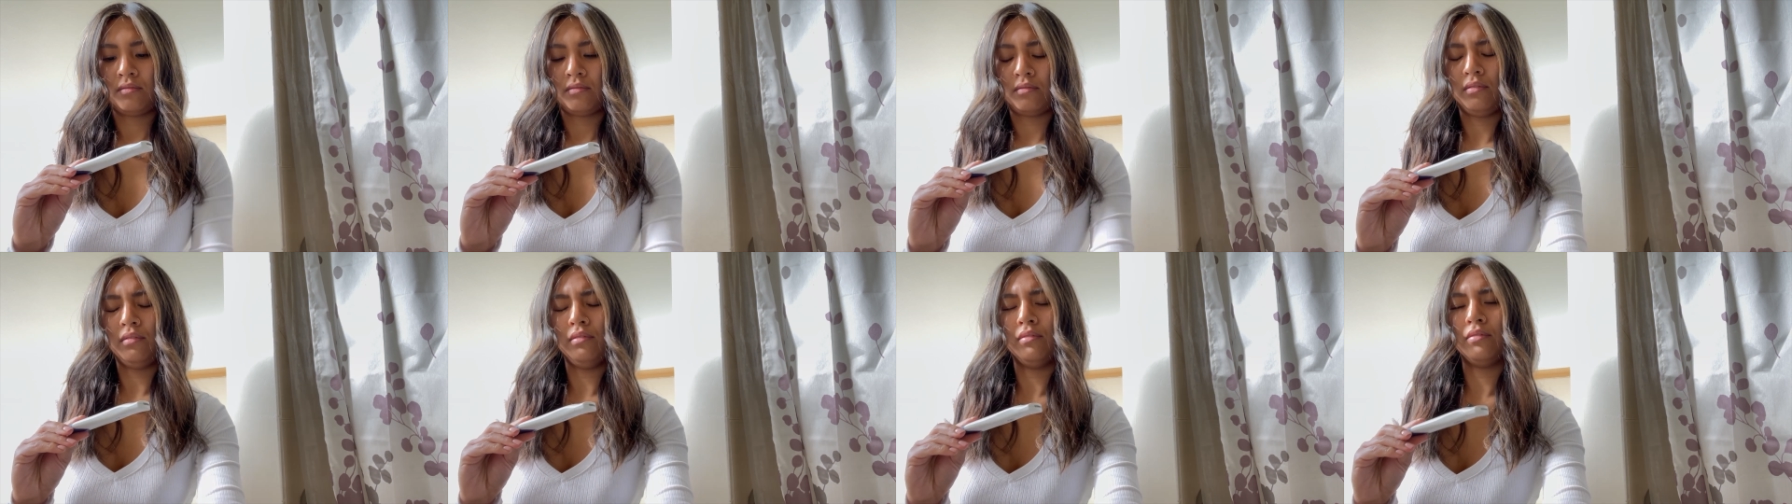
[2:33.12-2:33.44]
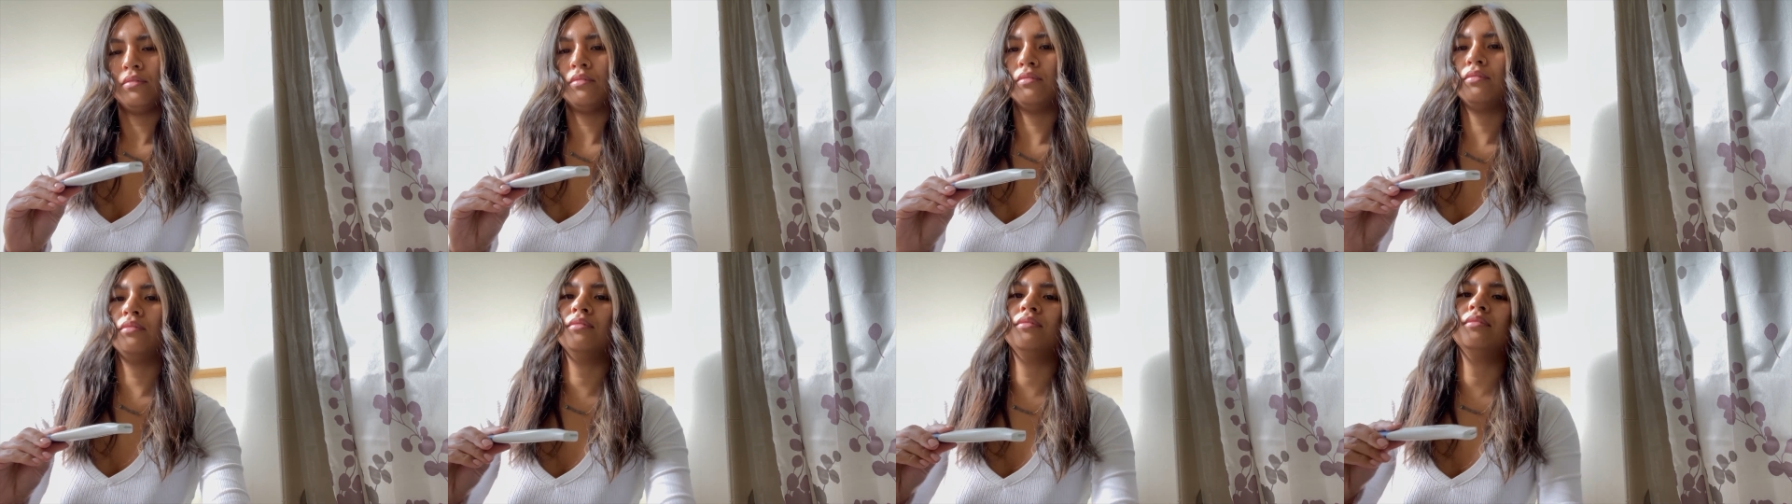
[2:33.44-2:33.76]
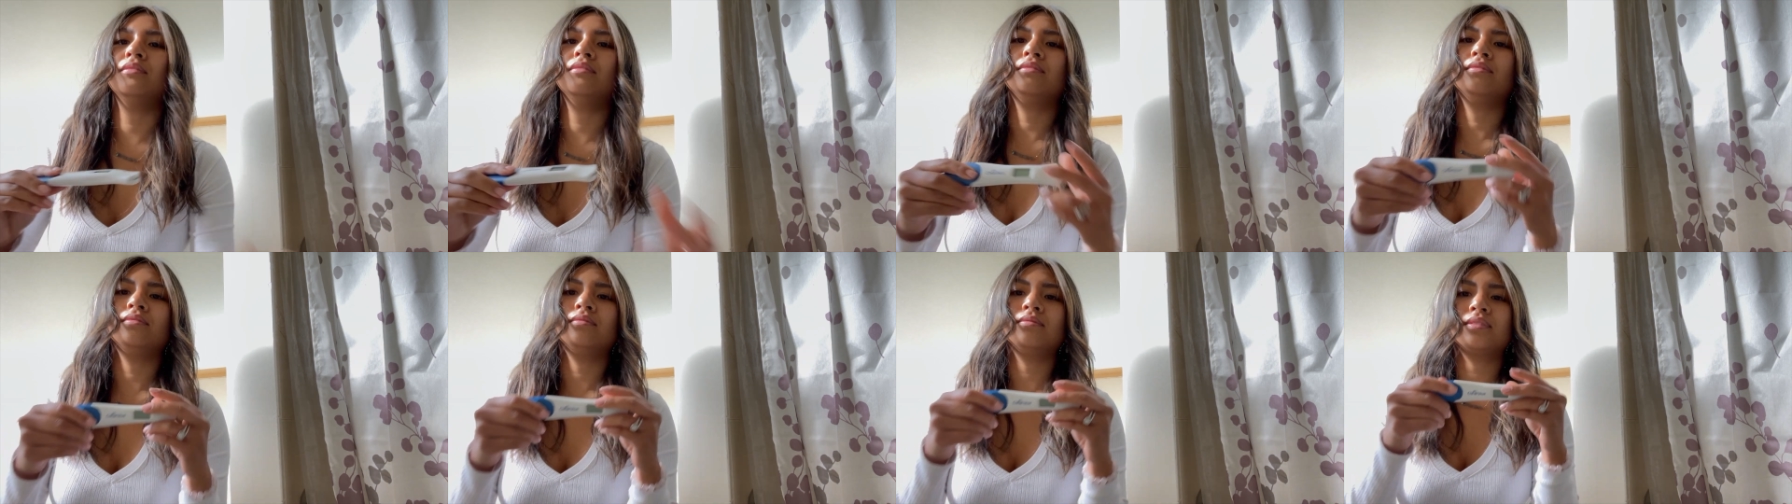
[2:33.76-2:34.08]
ooh,
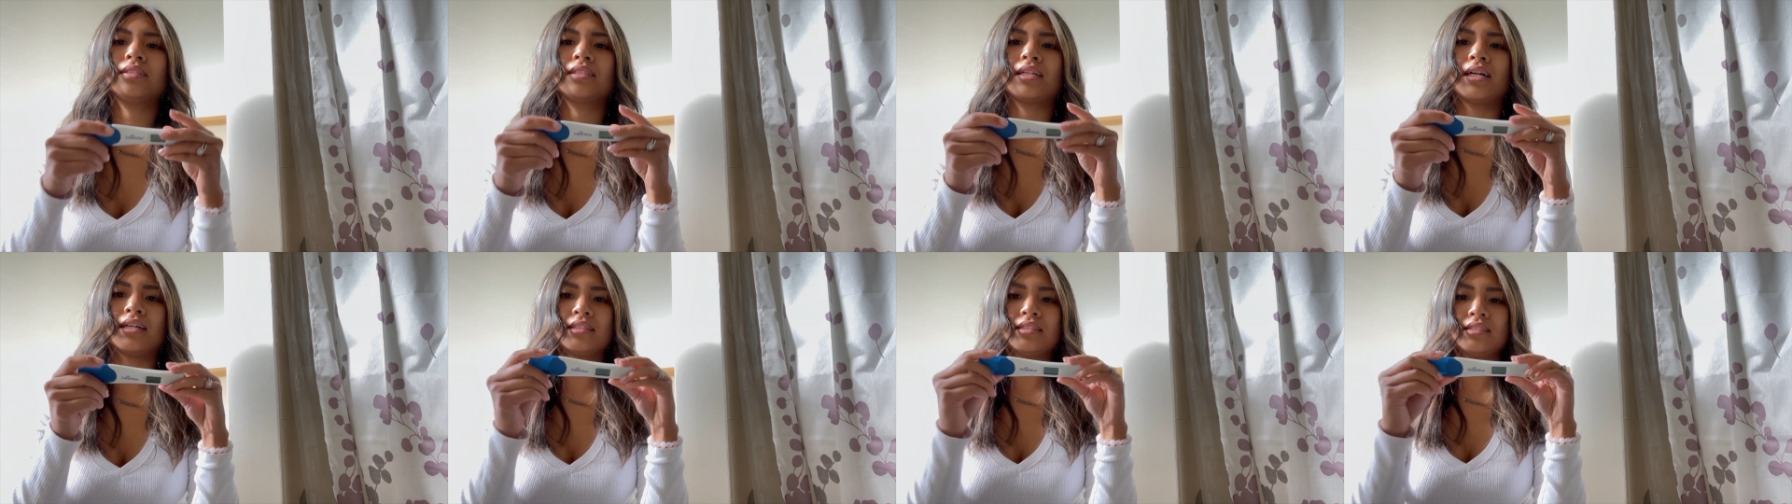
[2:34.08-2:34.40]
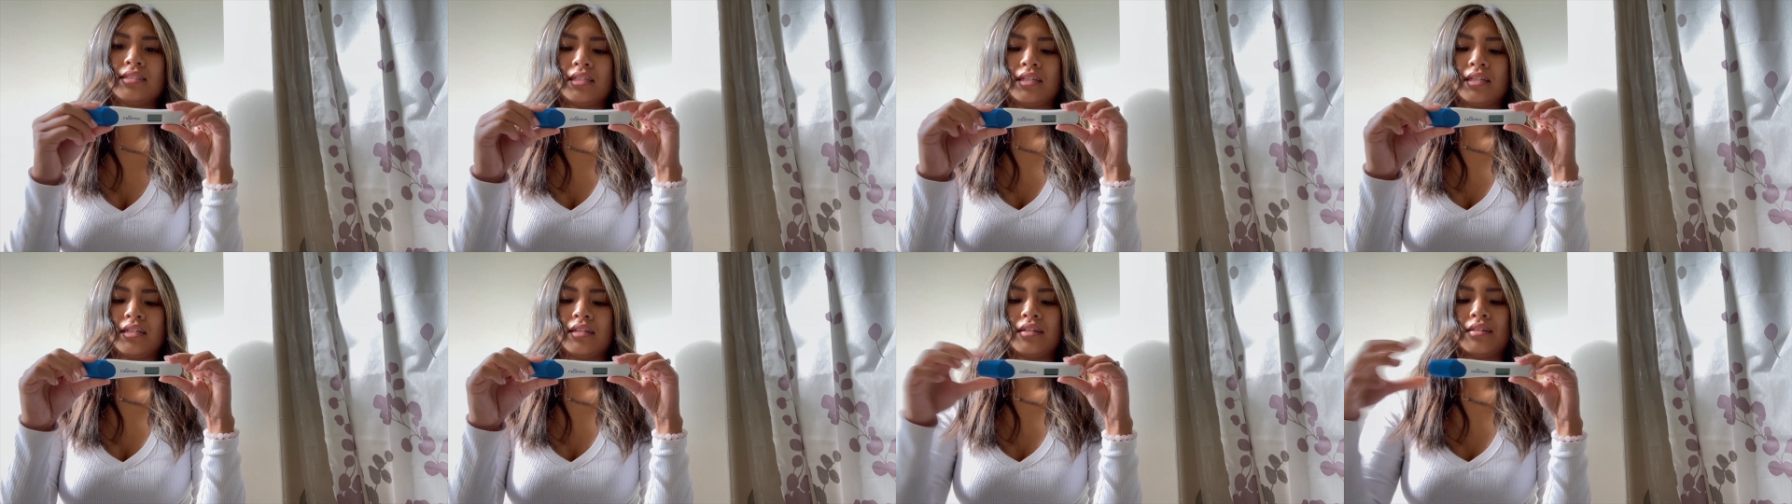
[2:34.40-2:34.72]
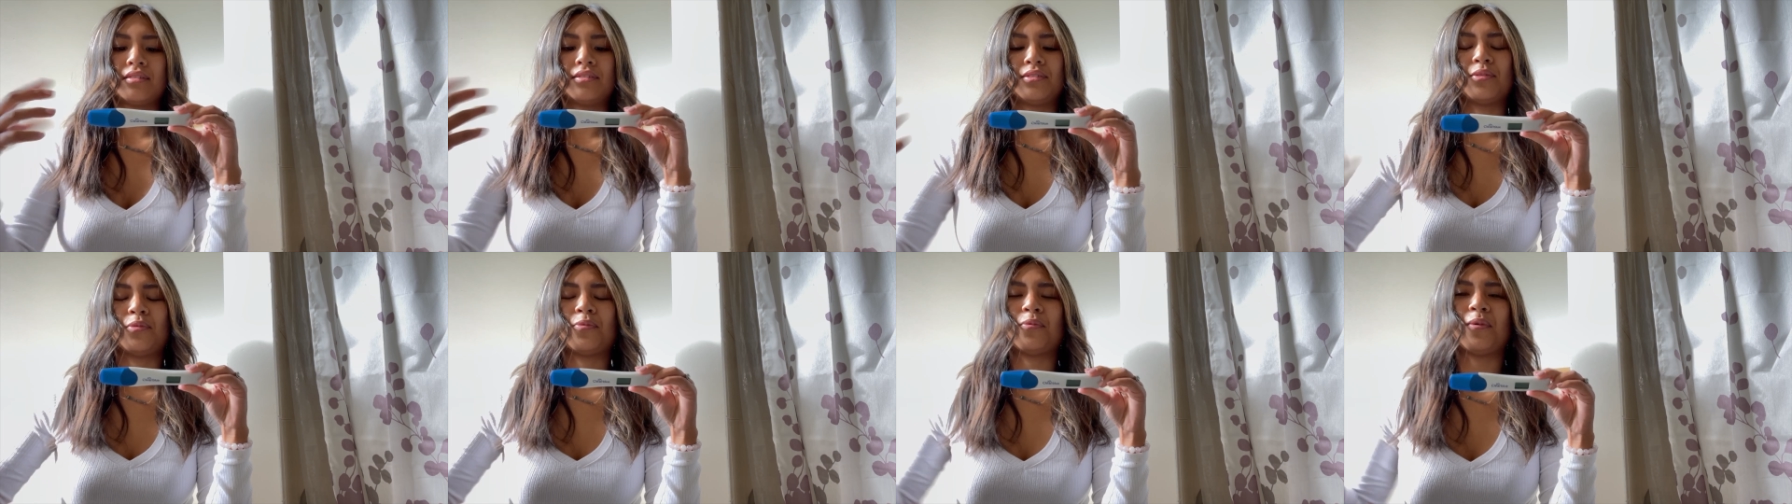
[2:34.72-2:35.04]
got this here. I
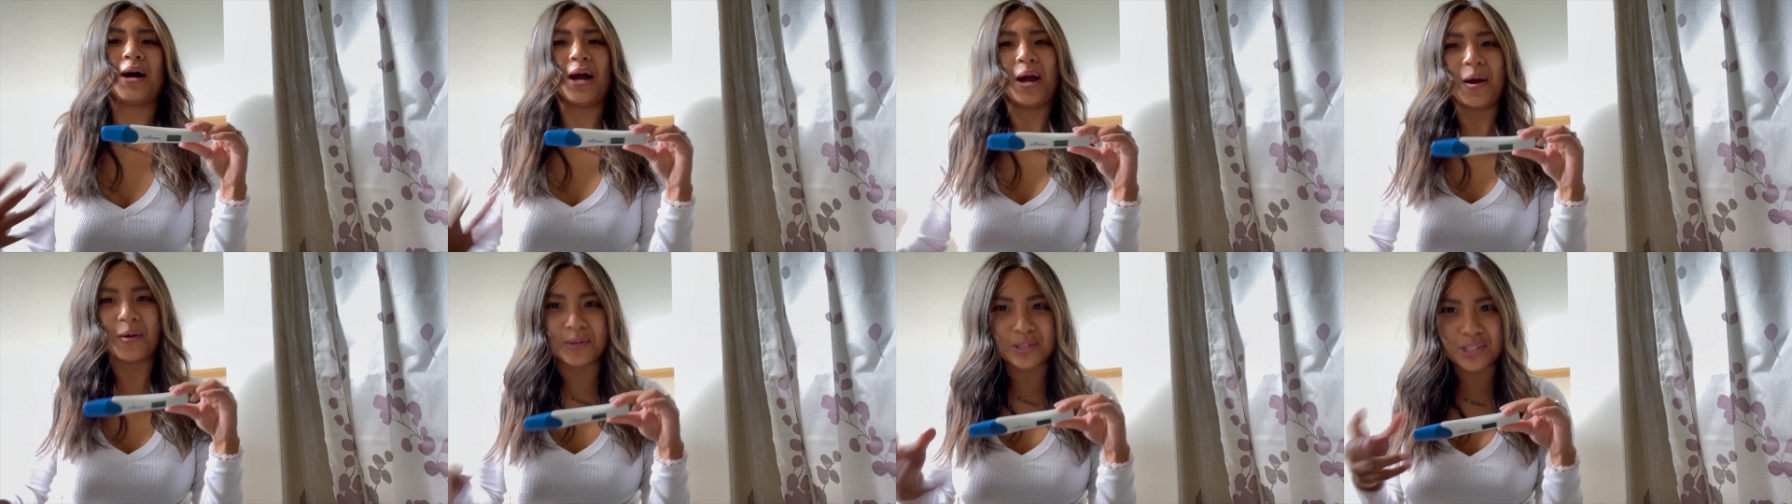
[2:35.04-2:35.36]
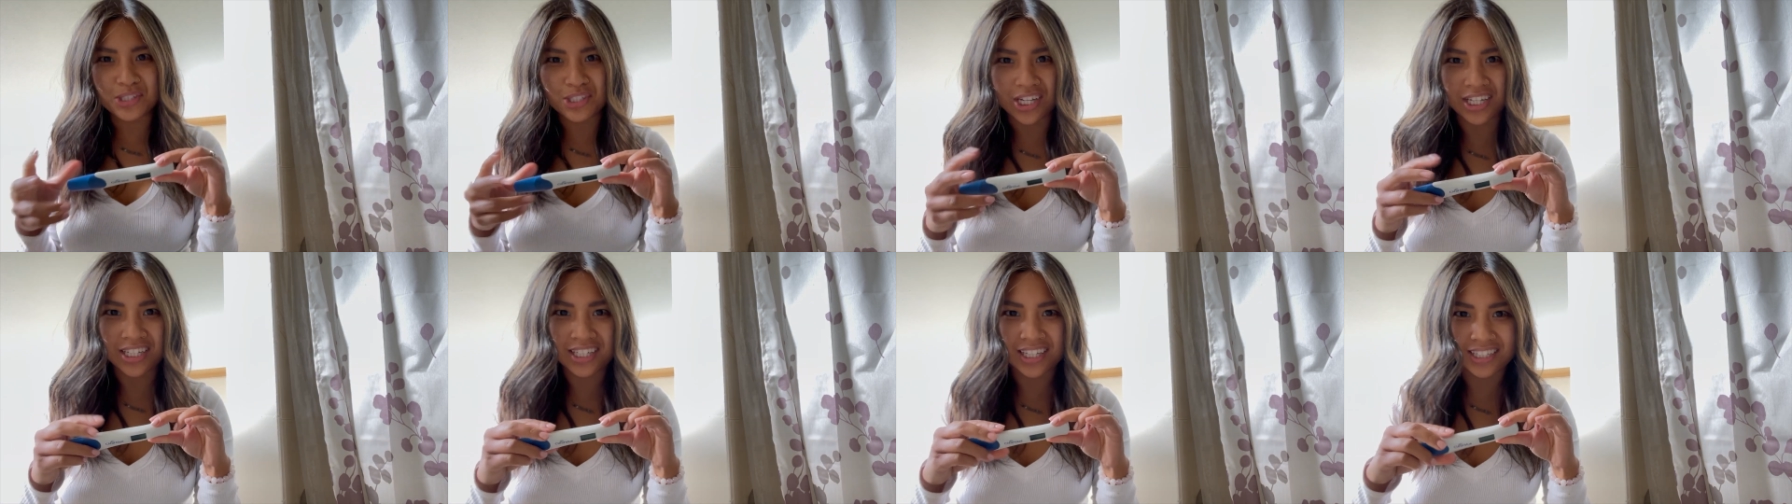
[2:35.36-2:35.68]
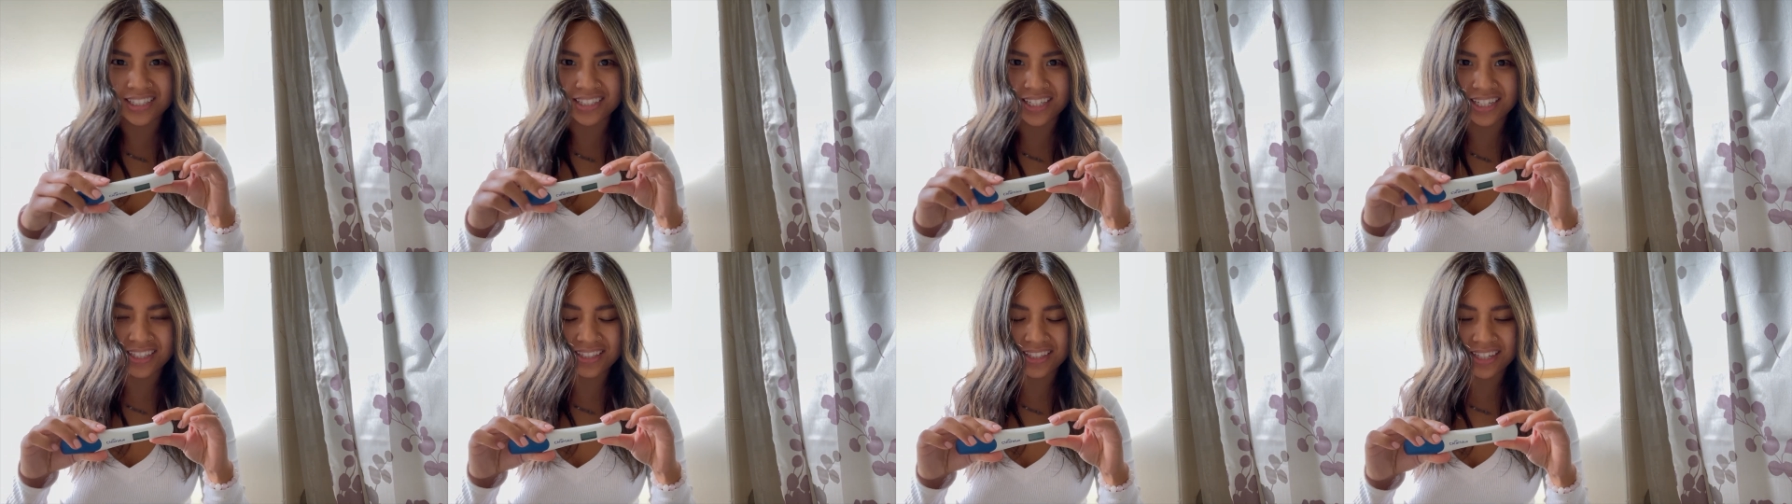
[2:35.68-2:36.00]
don't know why I was shaking like